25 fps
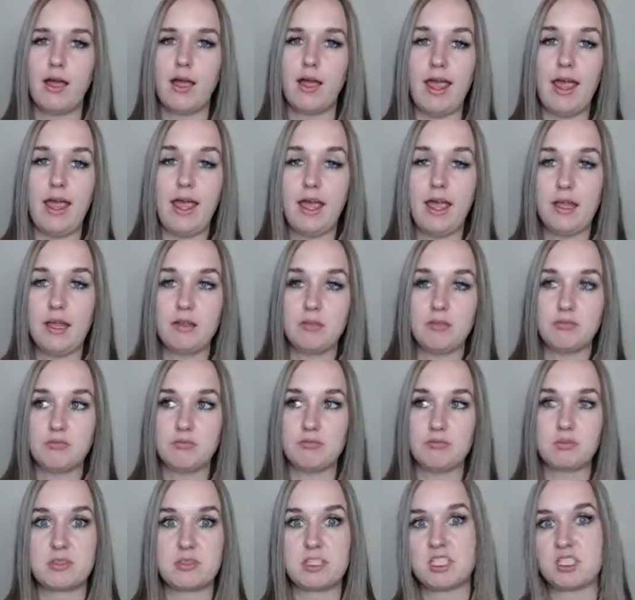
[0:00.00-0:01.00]
And
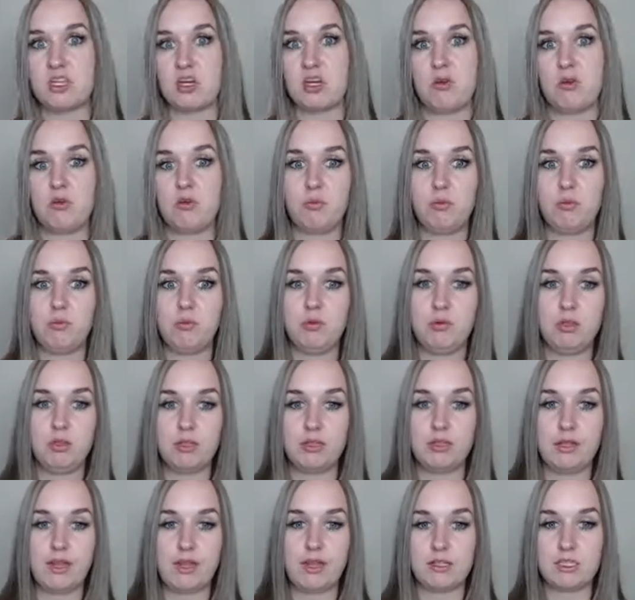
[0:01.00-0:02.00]
so
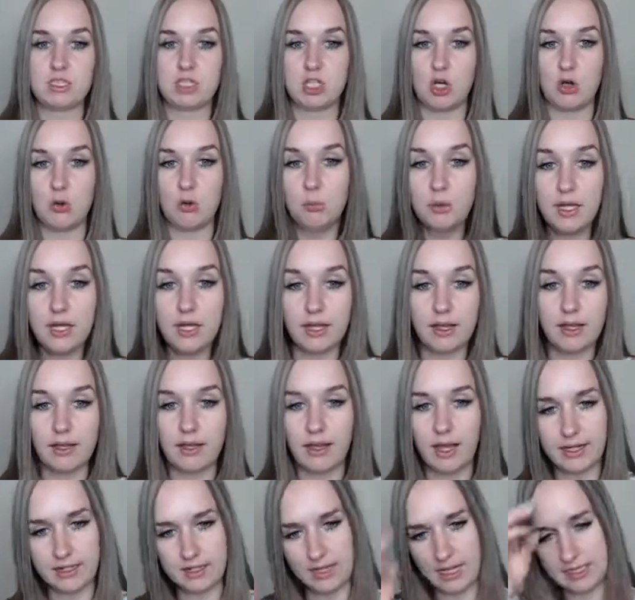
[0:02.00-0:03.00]
be it.
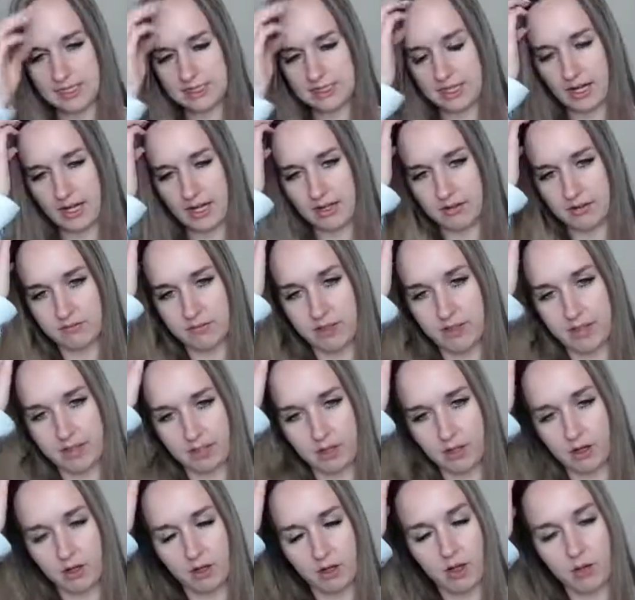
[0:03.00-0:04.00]
Like, that's kind of like
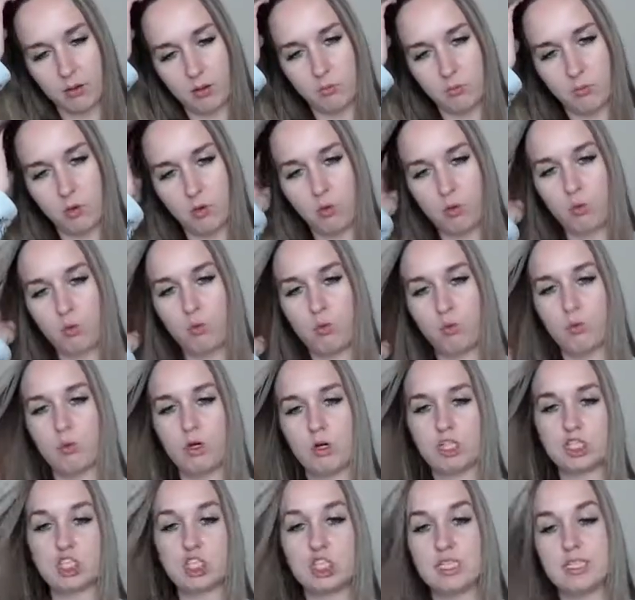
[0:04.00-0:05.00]

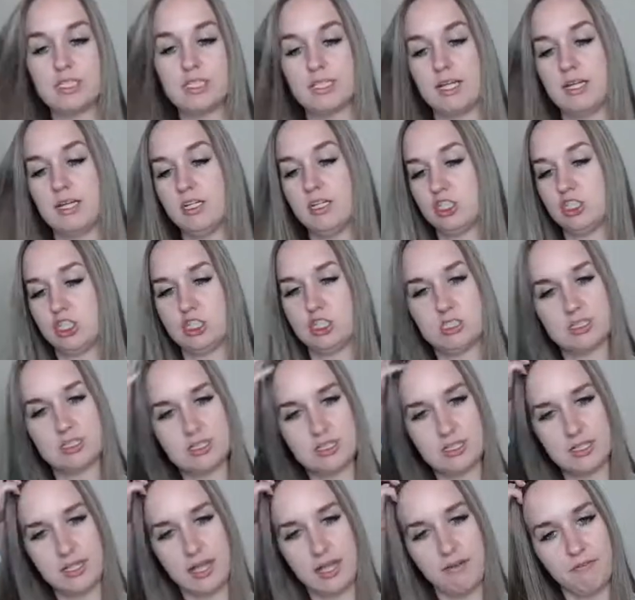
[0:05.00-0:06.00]
what she did. And she
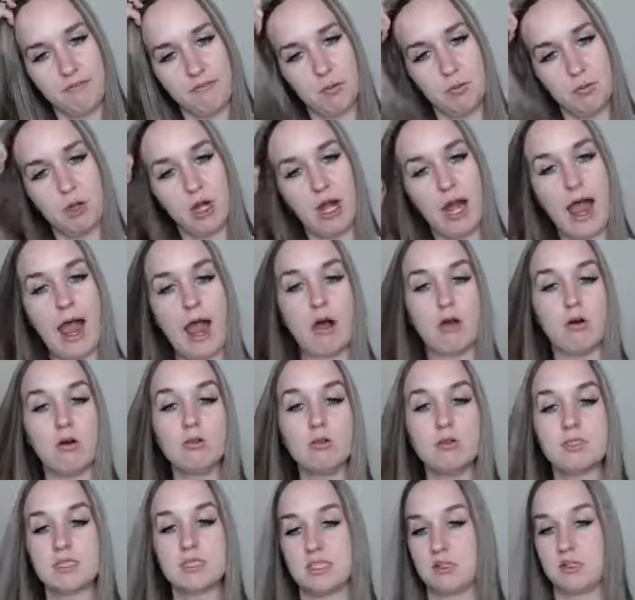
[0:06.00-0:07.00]
just did that from her
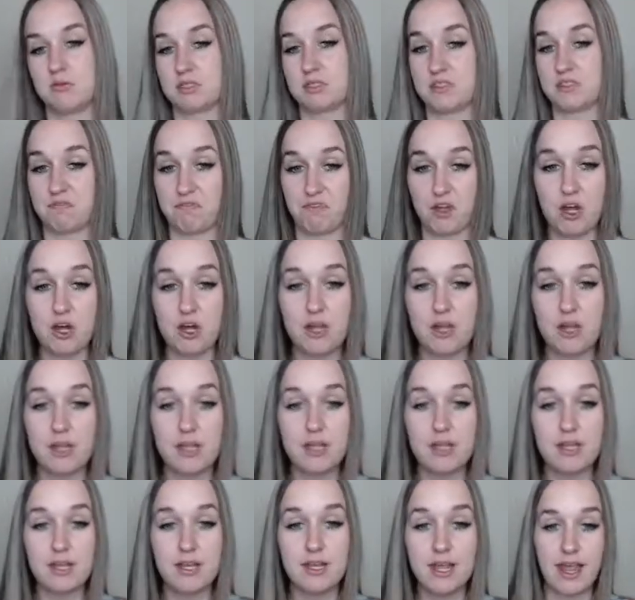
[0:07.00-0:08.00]
house, and it was fun.
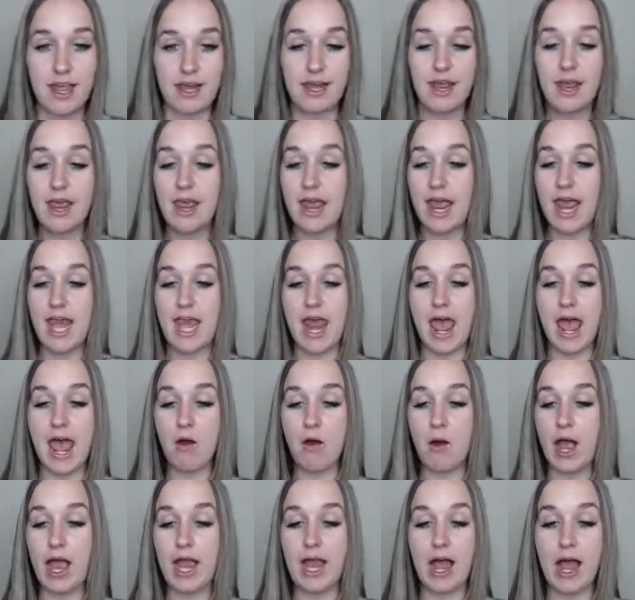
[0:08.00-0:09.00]
And
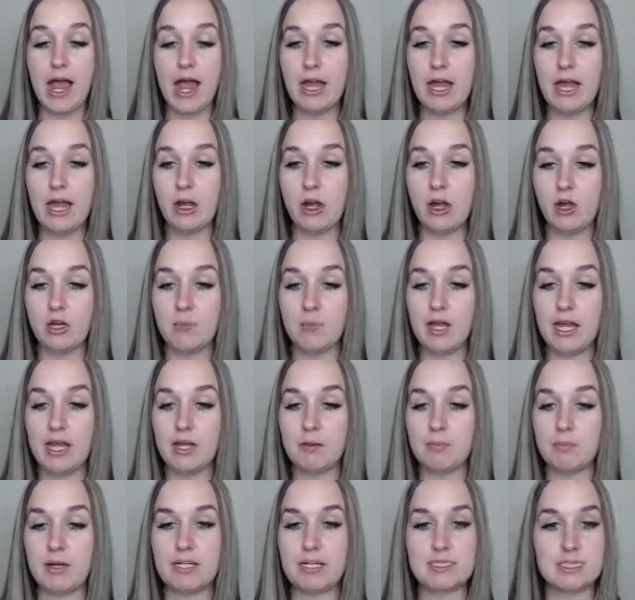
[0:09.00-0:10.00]
now I hire her to
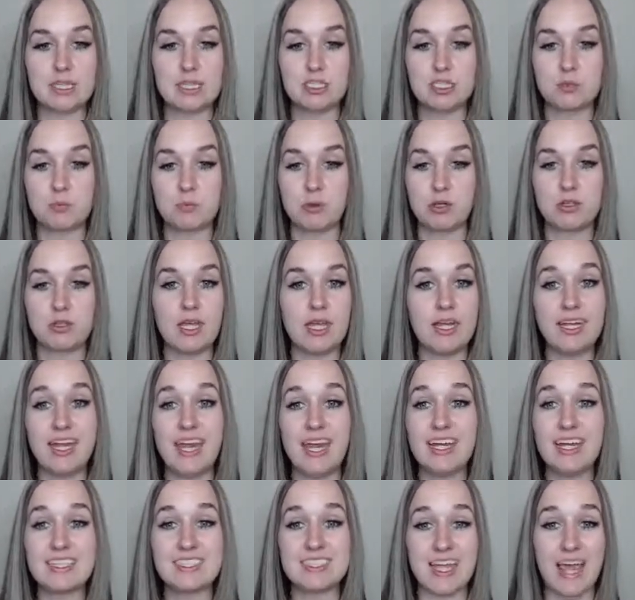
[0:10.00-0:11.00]
make my son's birthday
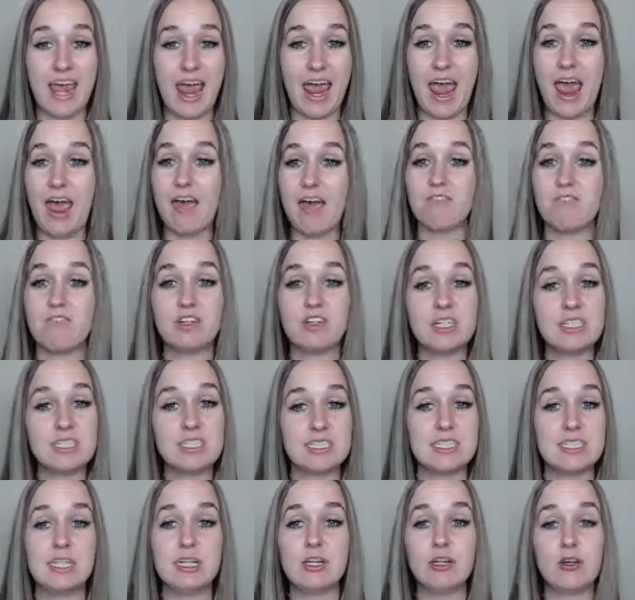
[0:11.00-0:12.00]
cakes every
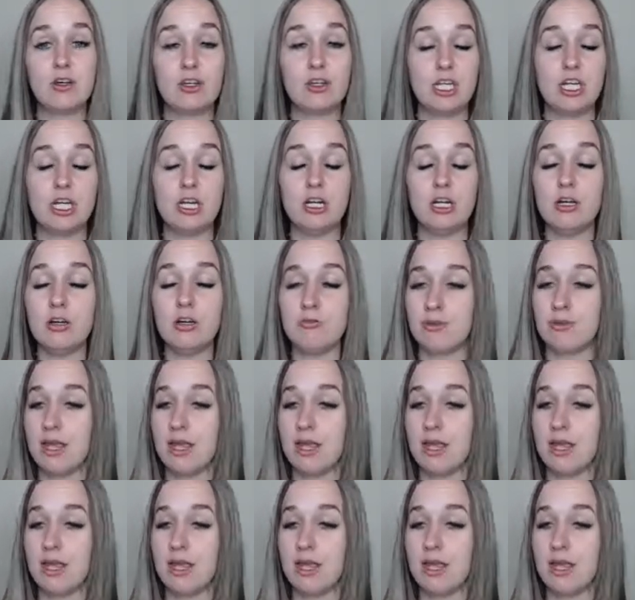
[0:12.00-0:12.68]
single year.